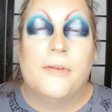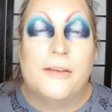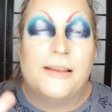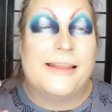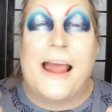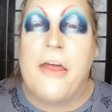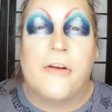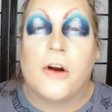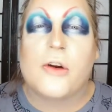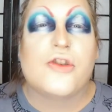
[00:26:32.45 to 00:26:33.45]

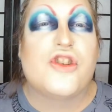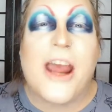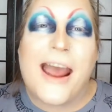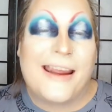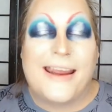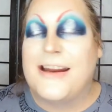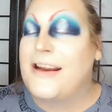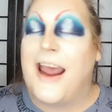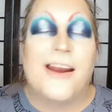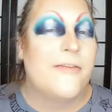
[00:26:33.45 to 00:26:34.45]
leather jacket
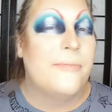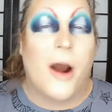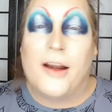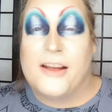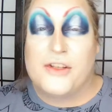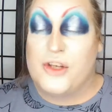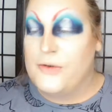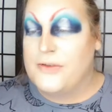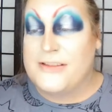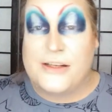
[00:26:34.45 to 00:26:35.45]
kind of
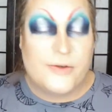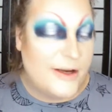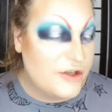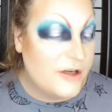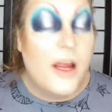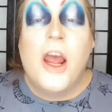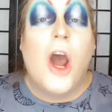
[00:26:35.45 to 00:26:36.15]
bodysuit situation.